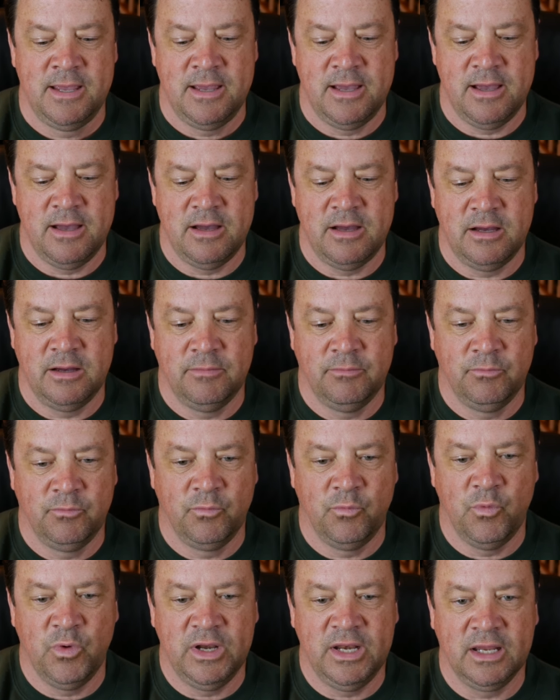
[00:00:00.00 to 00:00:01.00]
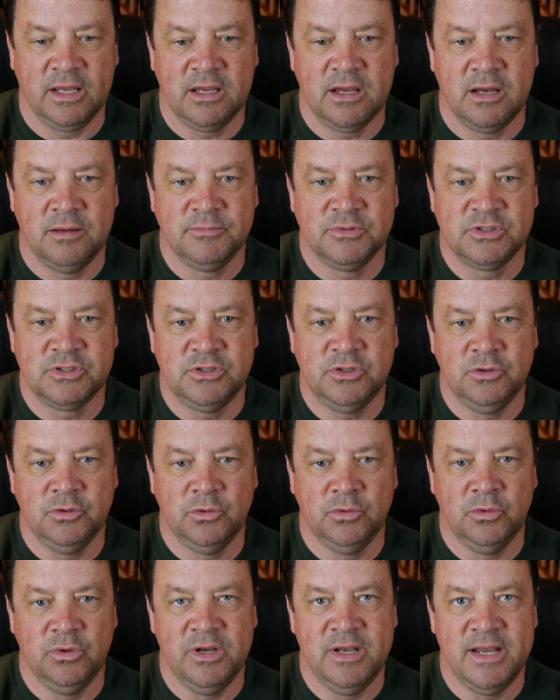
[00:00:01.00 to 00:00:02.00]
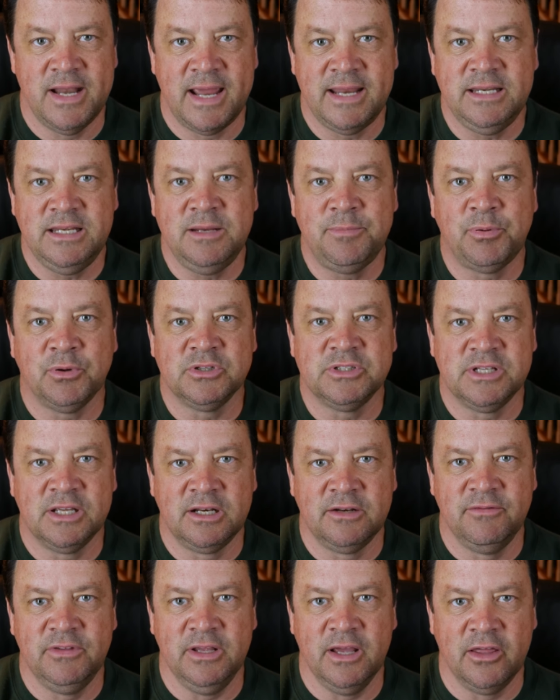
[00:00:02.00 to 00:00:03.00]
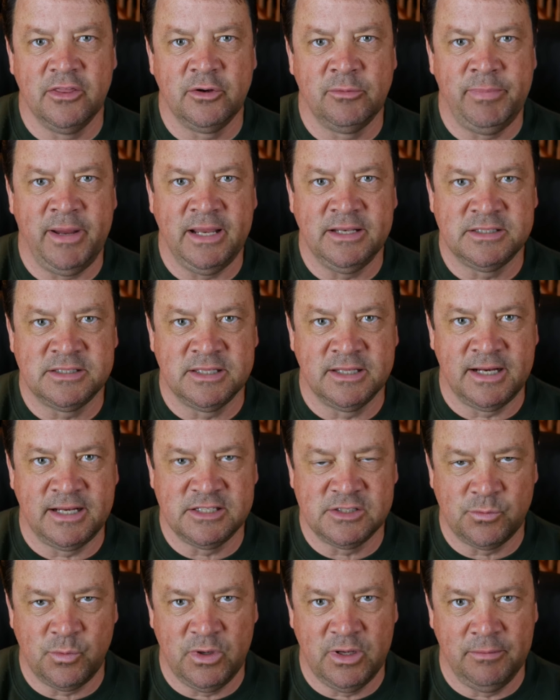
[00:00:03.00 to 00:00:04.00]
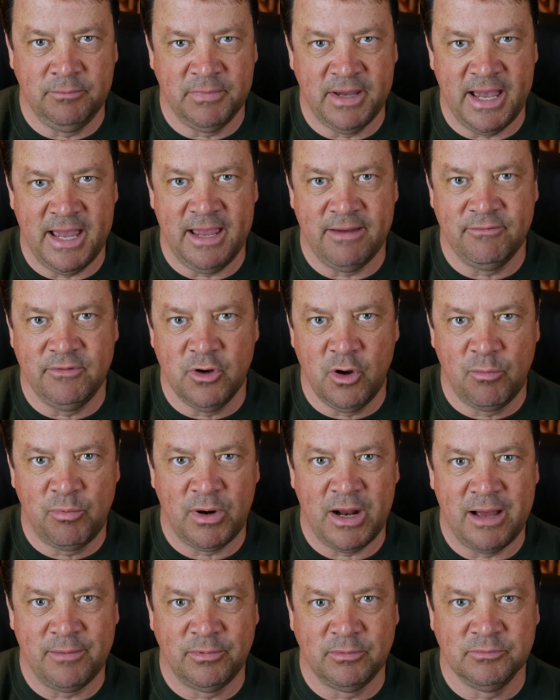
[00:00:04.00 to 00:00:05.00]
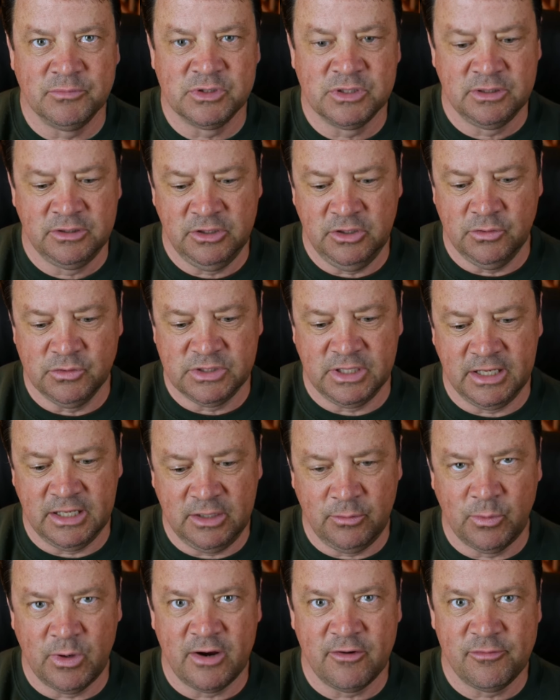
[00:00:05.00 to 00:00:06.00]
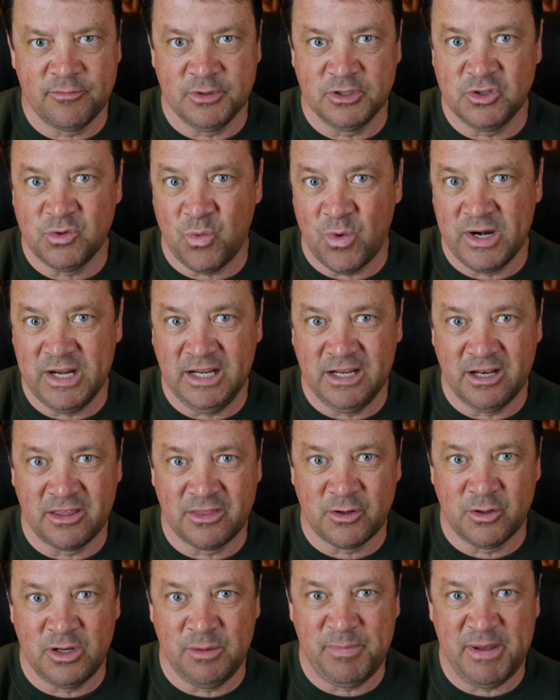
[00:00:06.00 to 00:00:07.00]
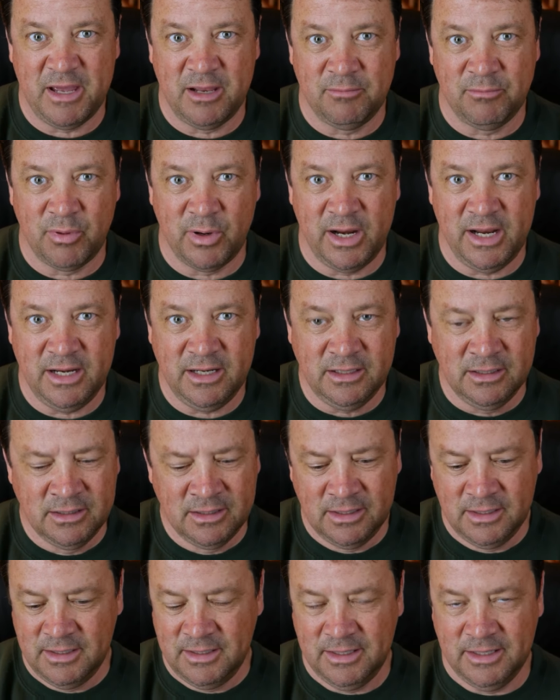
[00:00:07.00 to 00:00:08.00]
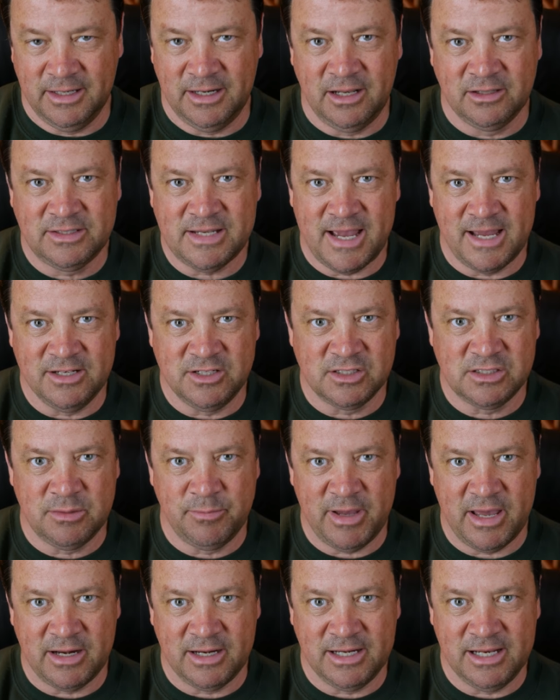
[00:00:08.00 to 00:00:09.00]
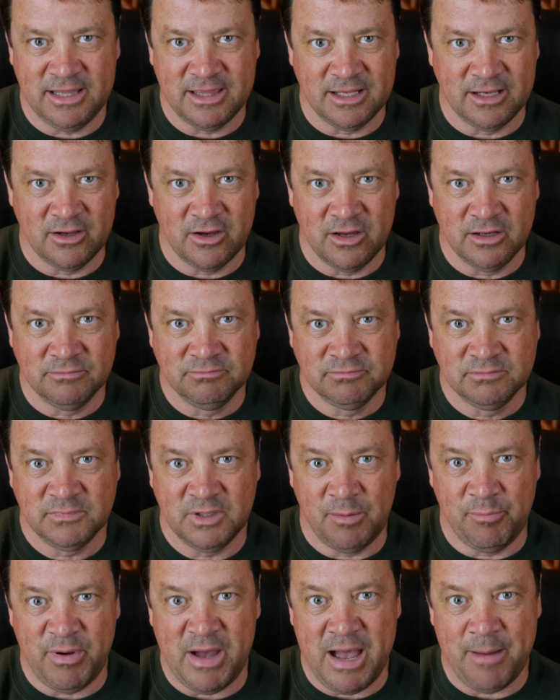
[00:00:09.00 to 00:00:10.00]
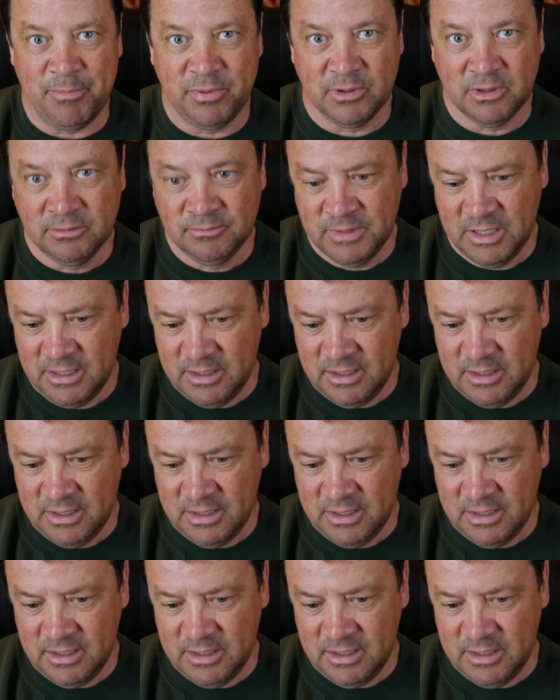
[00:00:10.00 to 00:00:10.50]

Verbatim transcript: Um, when it comes to 90% of the other baits that I swim, I have no problems using anywhere from a 20 to 30 pound braid, and I'll tie just about anything on a popper,